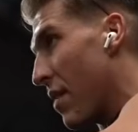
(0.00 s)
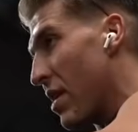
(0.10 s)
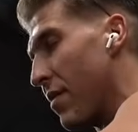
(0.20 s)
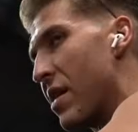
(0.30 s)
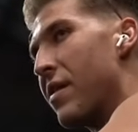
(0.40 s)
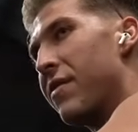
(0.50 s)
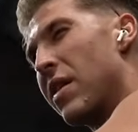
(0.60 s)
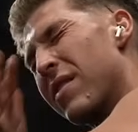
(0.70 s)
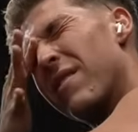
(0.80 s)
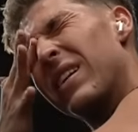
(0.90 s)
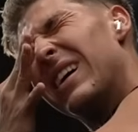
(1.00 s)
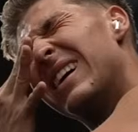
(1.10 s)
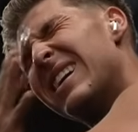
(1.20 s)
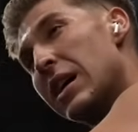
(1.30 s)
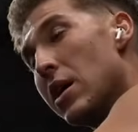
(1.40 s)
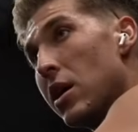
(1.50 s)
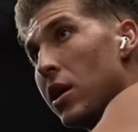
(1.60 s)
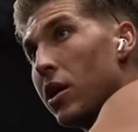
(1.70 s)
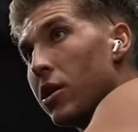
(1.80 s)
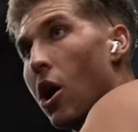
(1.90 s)
heavy, heavy, heavy, heavy,
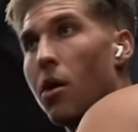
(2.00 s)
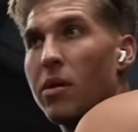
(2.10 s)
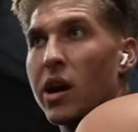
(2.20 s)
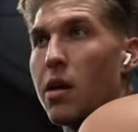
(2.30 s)
heavy. Don't be